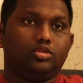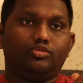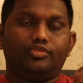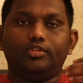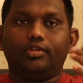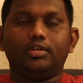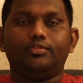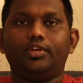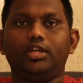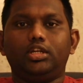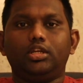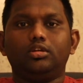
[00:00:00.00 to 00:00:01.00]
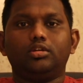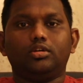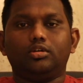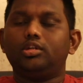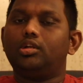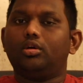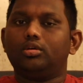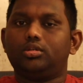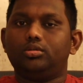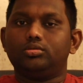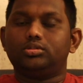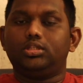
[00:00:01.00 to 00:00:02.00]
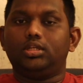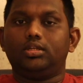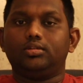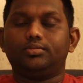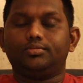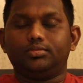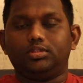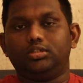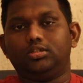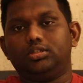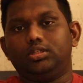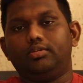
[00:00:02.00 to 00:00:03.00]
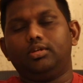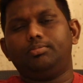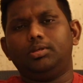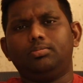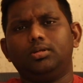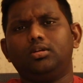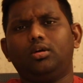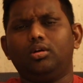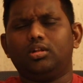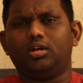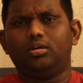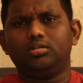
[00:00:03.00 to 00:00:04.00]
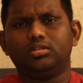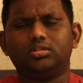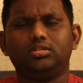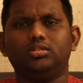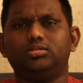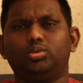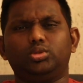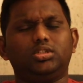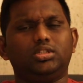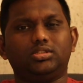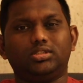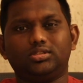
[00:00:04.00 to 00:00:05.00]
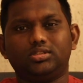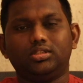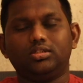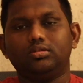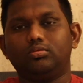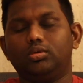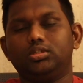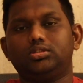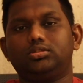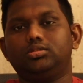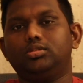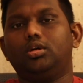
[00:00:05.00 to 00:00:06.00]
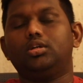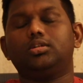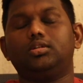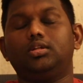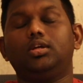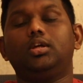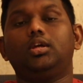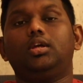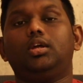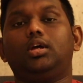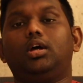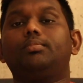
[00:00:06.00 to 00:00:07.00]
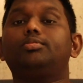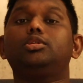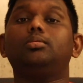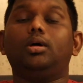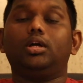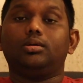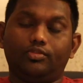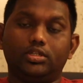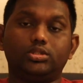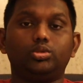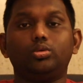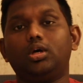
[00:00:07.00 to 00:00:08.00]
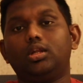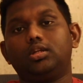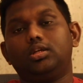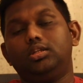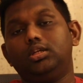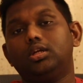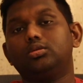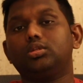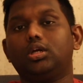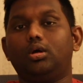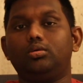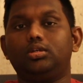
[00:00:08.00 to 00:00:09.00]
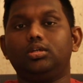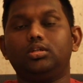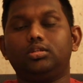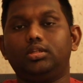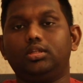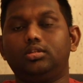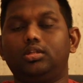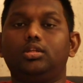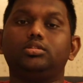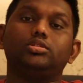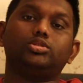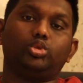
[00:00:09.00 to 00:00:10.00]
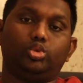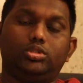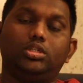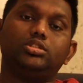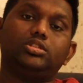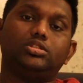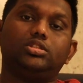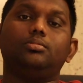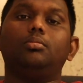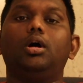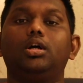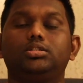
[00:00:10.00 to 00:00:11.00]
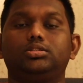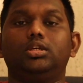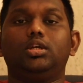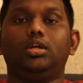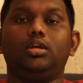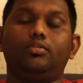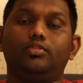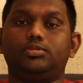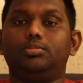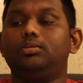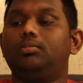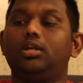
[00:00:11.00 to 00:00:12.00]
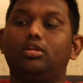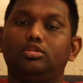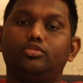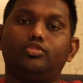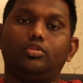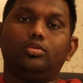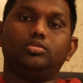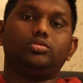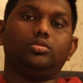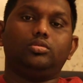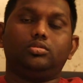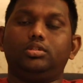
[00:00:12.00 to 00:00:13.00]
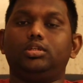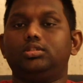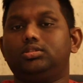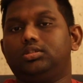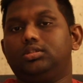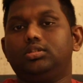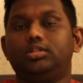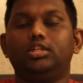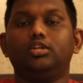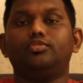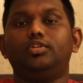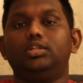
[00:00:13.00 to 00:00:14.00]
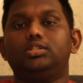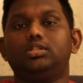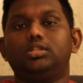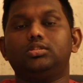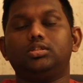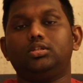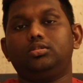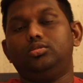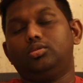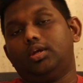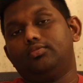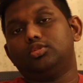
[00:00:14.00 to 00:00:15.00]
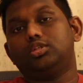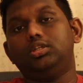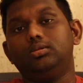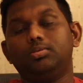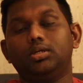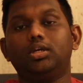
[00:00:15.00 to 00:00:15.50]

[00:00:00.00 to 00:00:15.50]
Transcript: we were waiting on long queues there. There were people all around. The social distancing was not up to the mark. Once you are near to the counter, then there is a social distancing marks which been made on the floor. So there is enough distance that you have to keep